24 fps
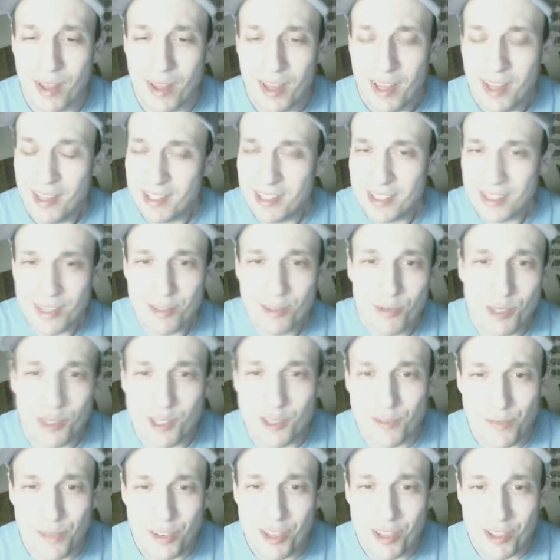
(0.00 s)
I don't know what
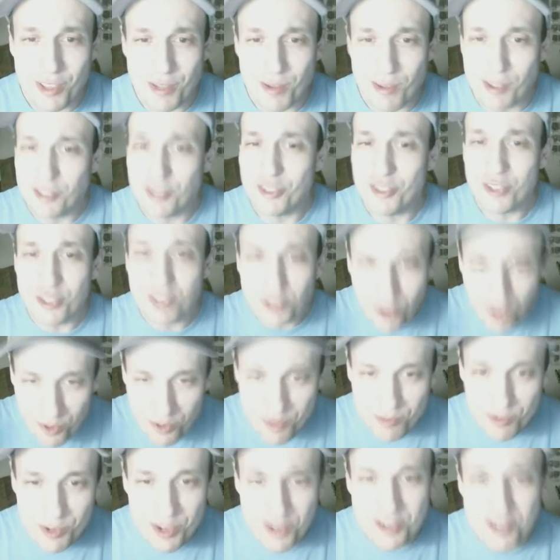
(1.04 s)
this video is about.
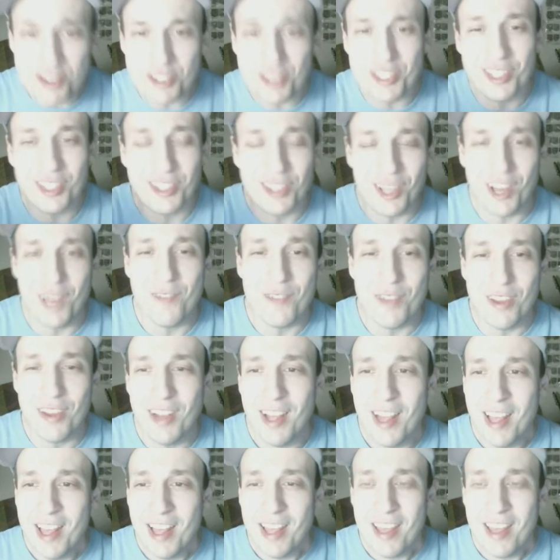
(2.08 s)
Wouldn't you just love it